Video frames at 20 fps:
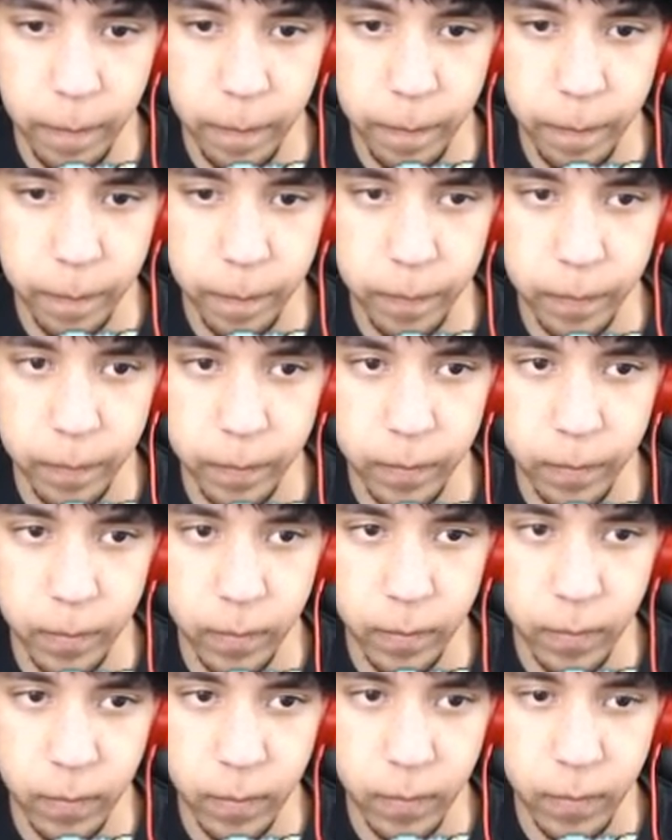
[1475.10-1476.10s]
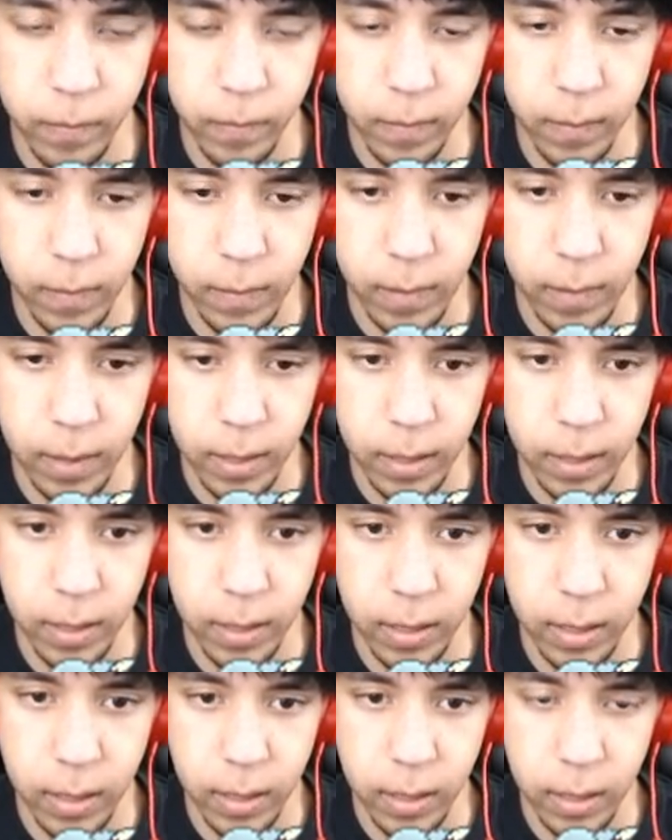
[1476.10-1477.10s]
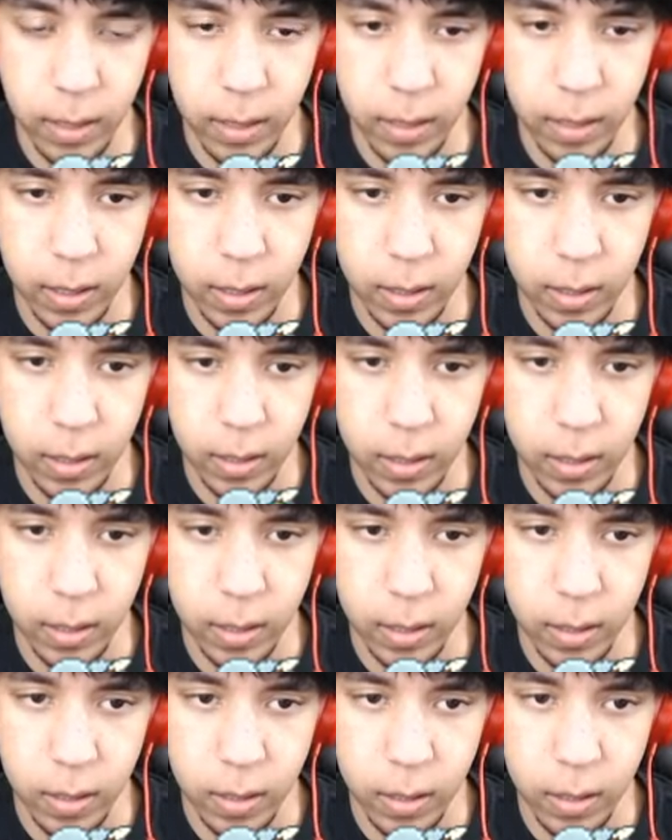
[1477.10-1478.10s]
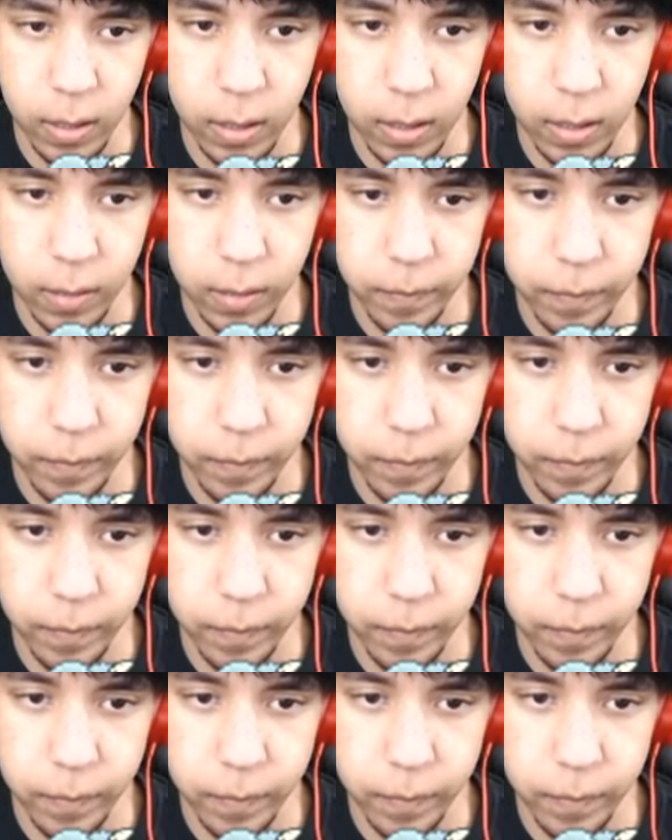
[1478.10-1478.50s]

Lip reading: (no one is talking)